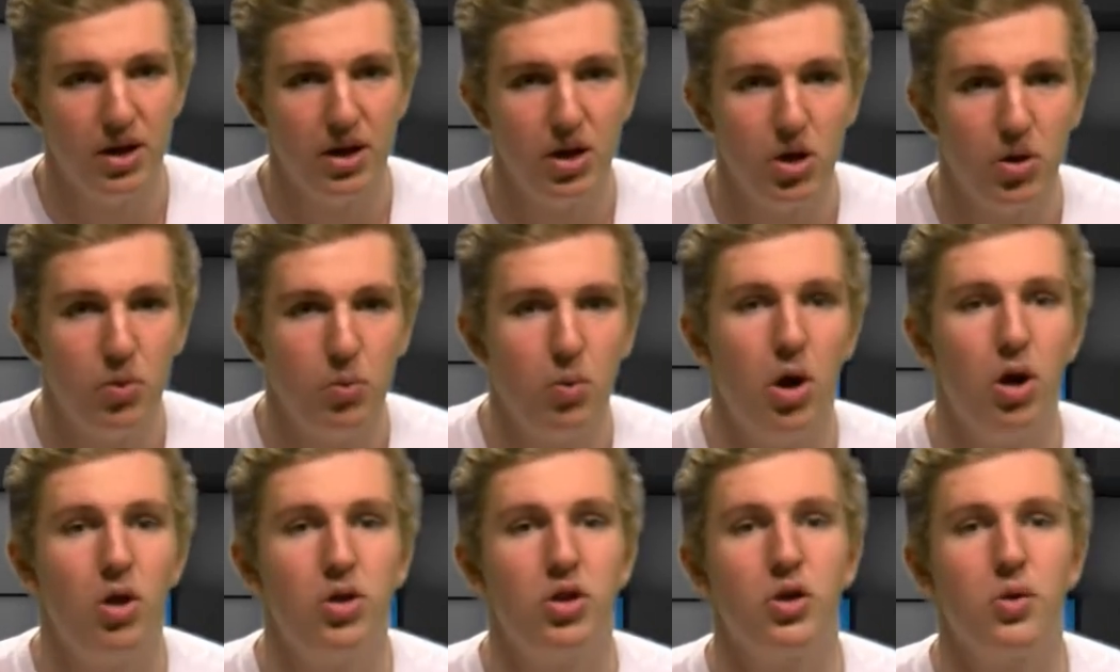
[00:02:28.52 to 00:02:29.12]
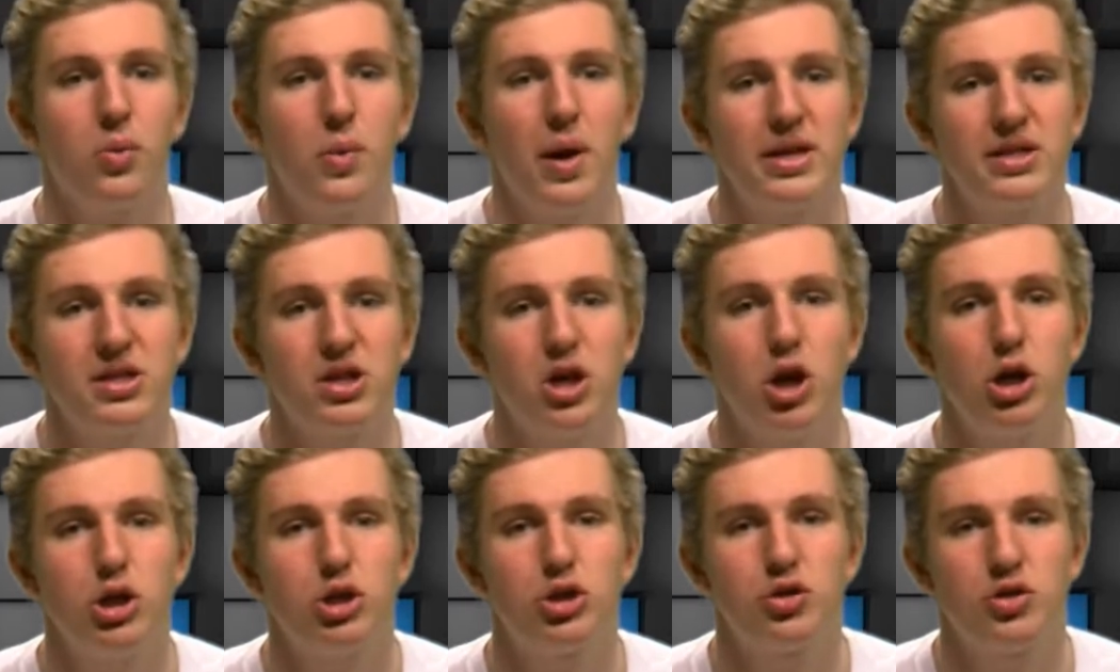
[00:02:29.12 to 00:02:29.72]
Well, their West
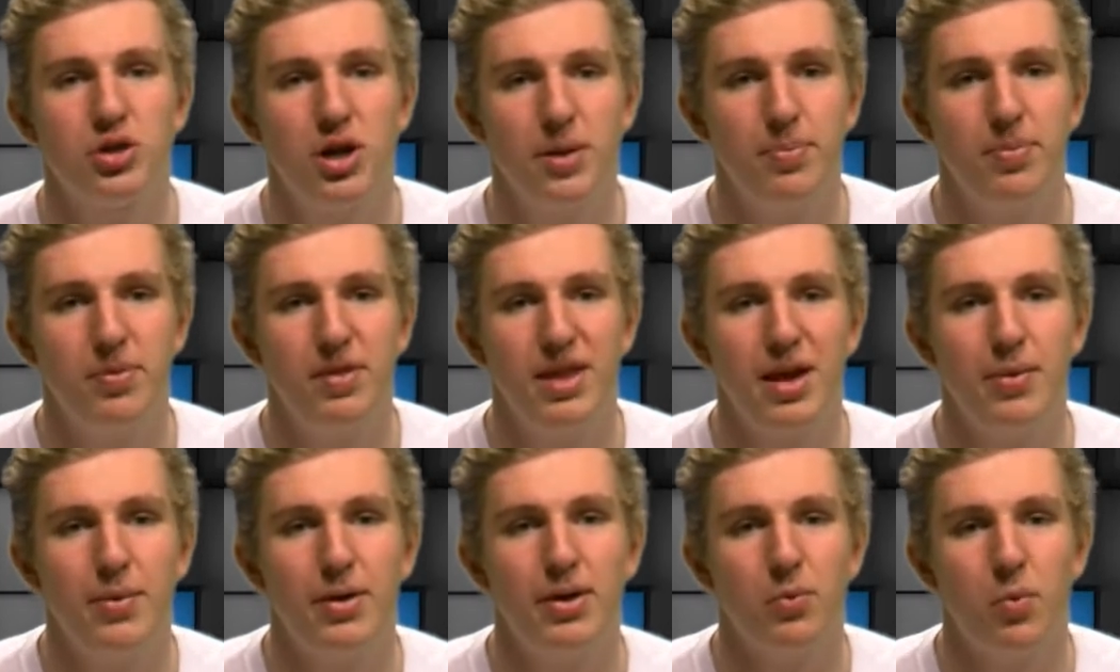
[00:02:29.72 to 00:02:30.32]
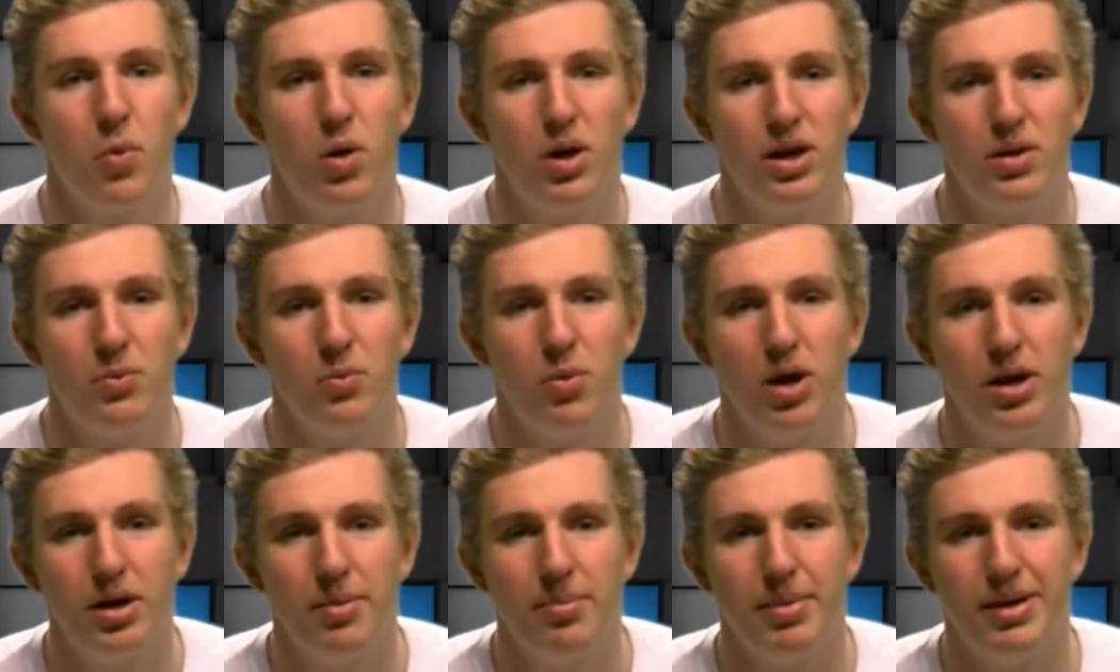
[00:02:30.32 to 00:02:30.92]
Coast trip, they went
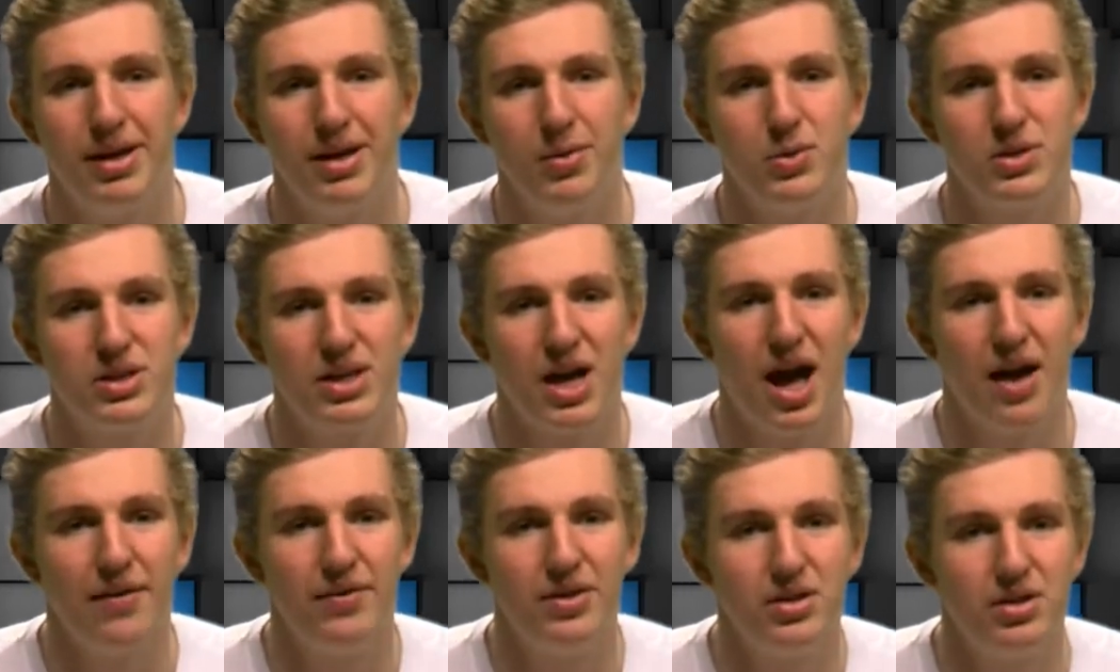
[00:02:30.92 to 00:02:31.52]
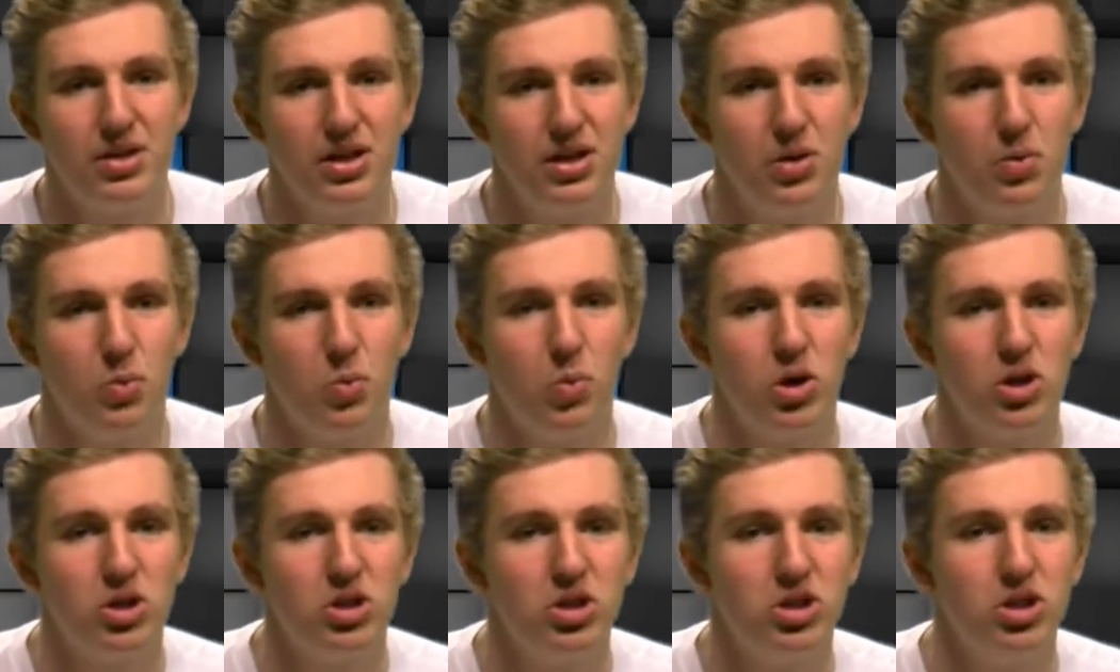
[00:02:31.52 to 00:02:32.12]
1-1, but it was obviously the
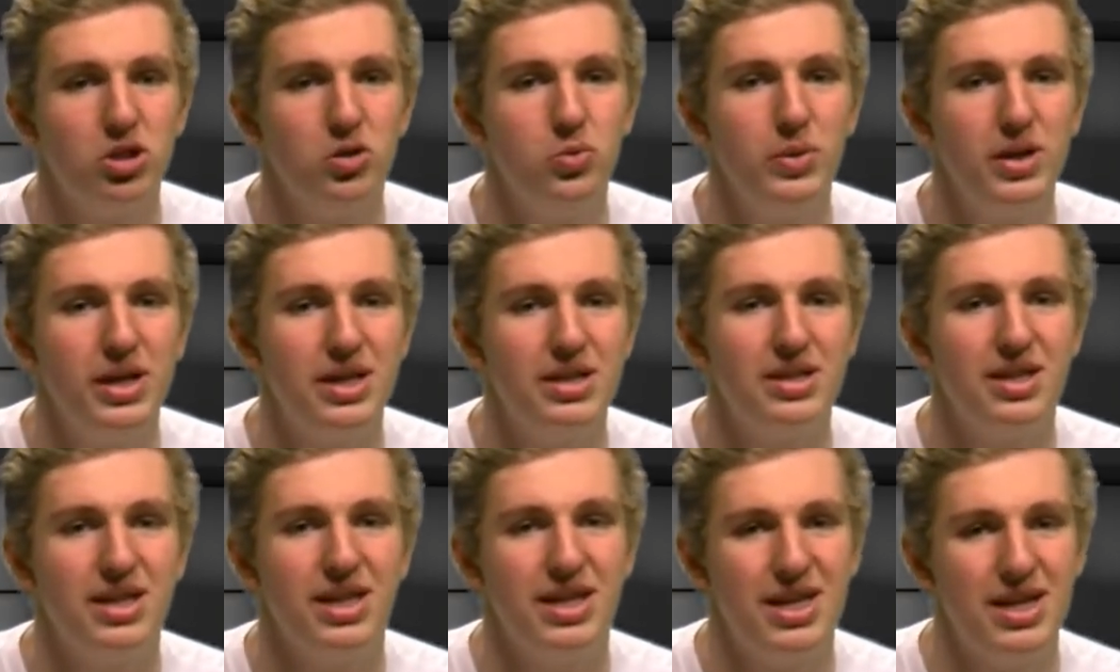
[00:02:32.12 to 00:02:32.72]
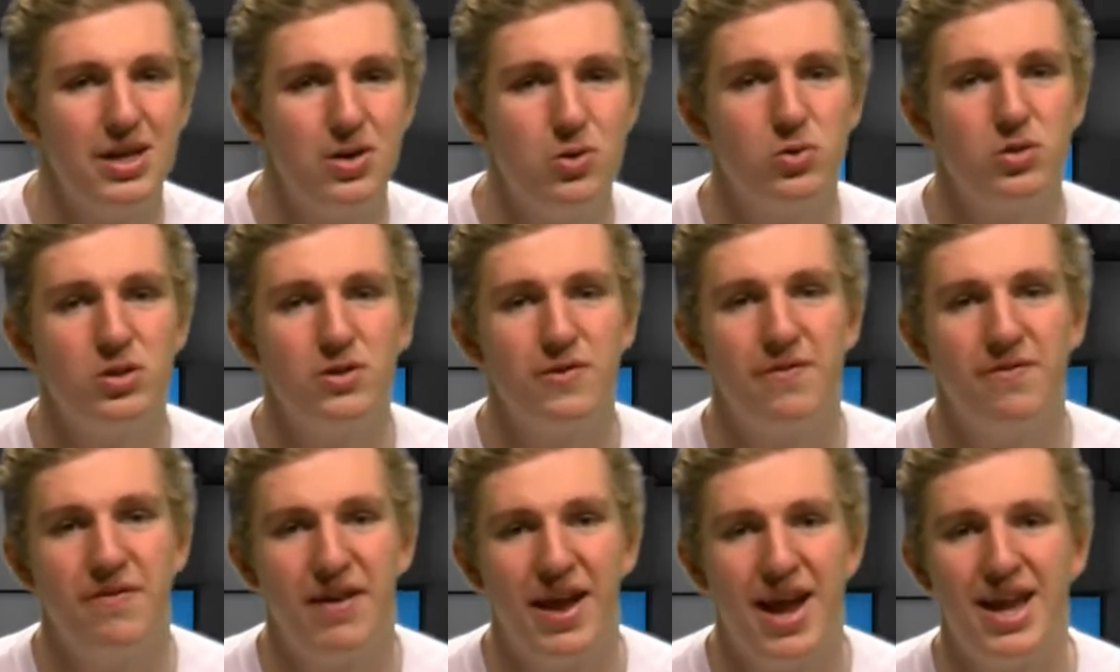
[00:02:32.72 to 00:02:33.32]
worst 2 weeks in Eagles
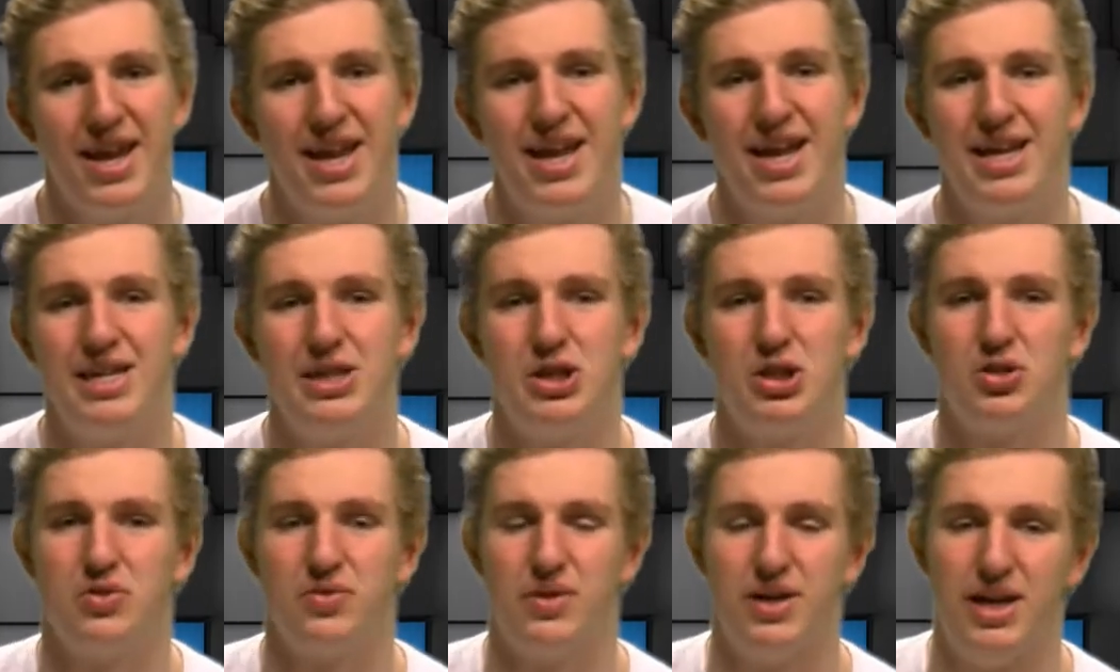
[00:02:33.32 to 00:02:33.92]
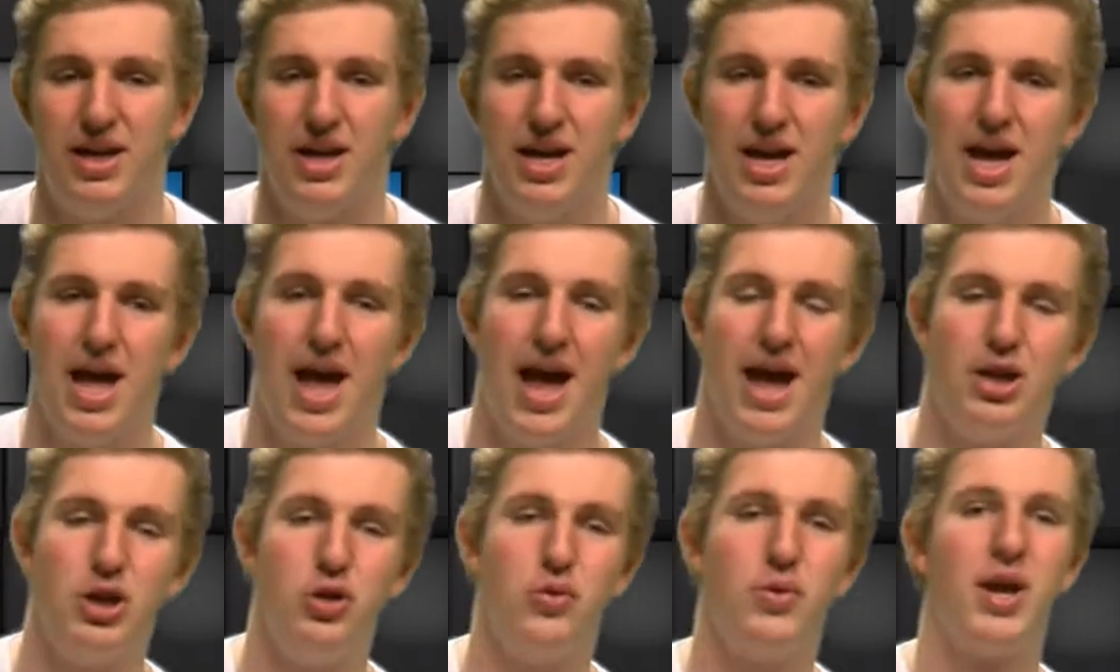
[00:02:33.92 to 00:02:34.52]
fan history,
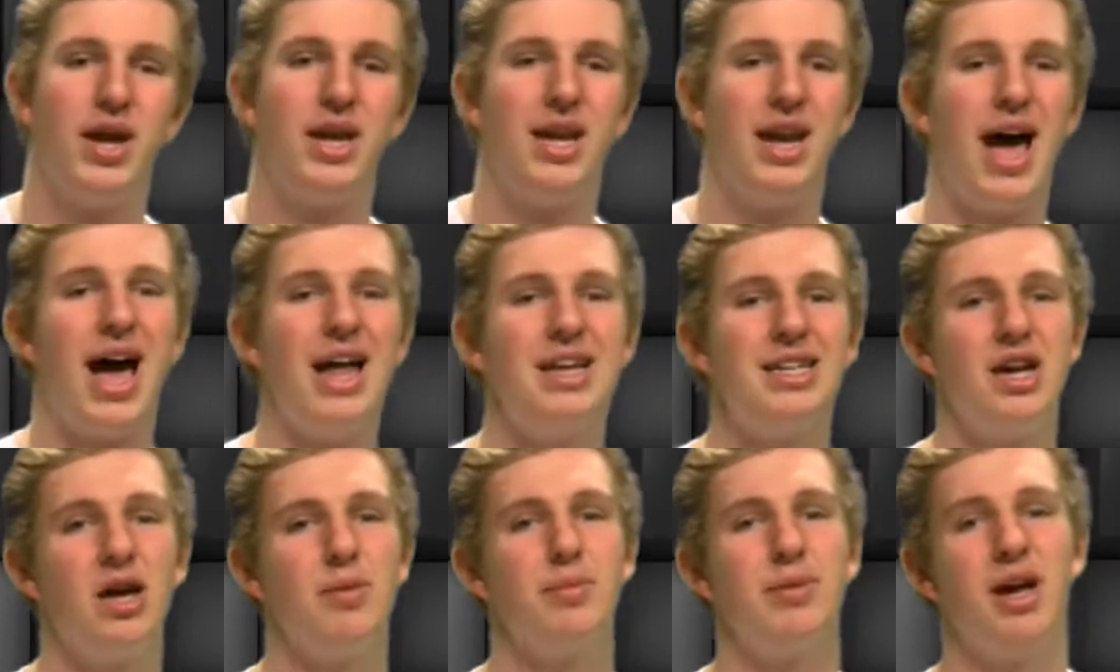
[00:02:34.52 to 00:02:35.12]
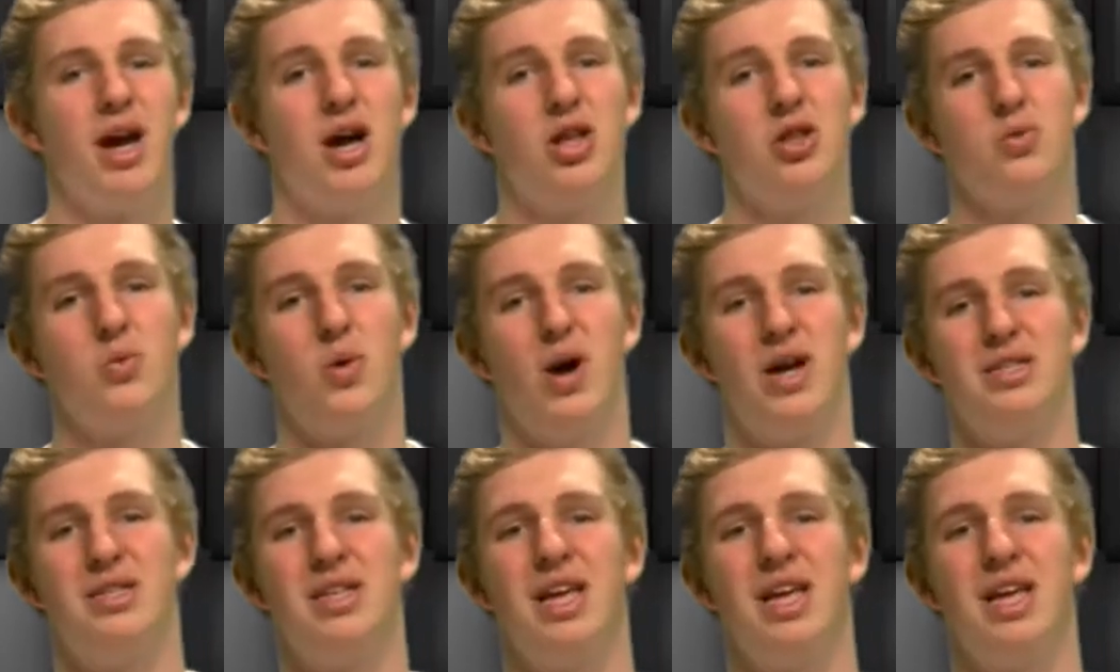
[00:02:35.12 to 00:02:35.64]
and you cannot tell me otherwise.